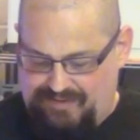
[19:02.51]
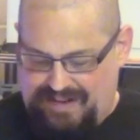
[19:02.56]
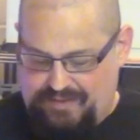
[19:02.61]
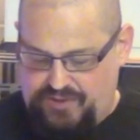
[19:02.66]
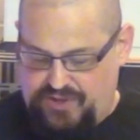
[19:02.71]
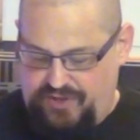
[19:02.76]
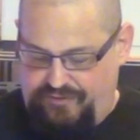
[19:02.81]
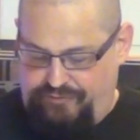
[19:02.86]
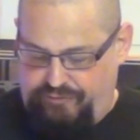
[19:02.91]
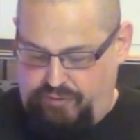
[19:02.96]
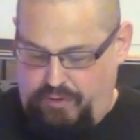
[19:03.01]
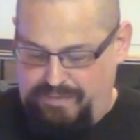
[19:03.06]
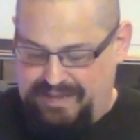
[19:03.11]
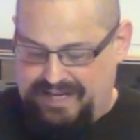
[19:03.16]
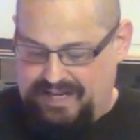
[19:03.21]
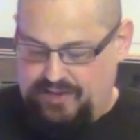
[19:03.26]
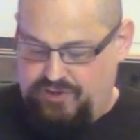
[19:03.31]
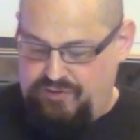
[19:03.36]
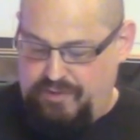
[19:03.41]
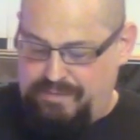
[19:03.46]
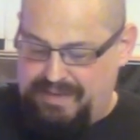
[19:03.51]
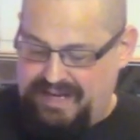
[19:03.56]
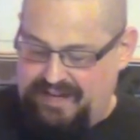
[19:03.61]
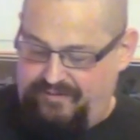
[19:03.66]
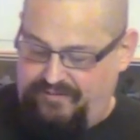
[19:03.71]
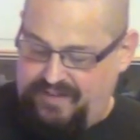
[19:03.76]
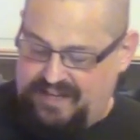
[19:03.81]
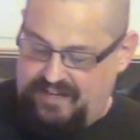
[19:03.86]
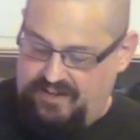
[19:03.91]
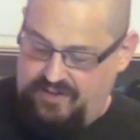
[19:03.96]
around her throbbing,
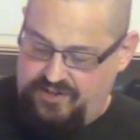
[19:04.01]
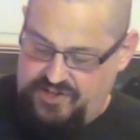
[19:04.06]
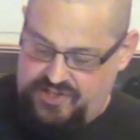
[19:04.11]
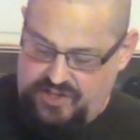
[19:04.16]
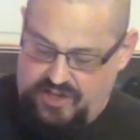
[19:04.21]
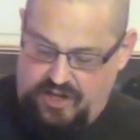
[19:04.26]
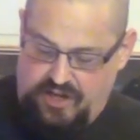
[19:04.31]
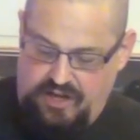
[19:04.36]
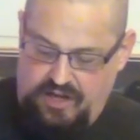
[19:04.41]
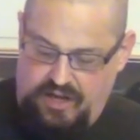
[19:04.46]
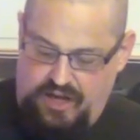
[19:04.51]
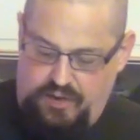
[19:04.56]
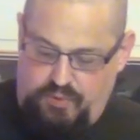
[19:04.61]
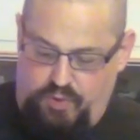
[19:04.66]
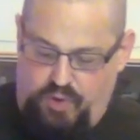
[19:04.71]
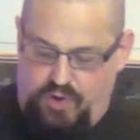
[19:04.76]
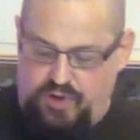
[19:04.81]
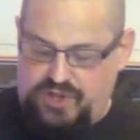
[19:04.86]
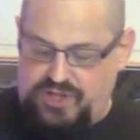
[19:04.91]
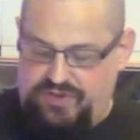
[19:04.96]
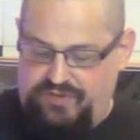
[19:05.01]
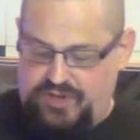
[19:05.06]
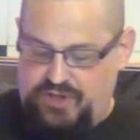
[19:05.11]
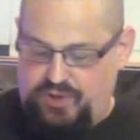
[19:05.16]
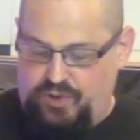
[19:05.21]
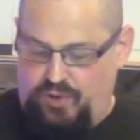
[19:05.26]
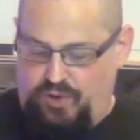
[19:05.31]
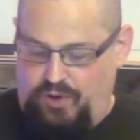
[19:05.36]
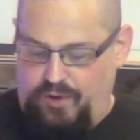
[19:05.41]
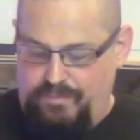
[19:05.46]
dripping fingers and walks to the
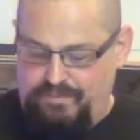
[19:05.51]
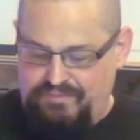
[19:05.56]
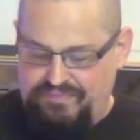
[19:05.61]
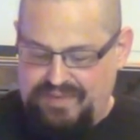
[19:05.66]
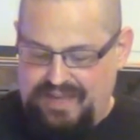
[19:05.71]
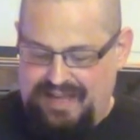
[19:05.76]
door,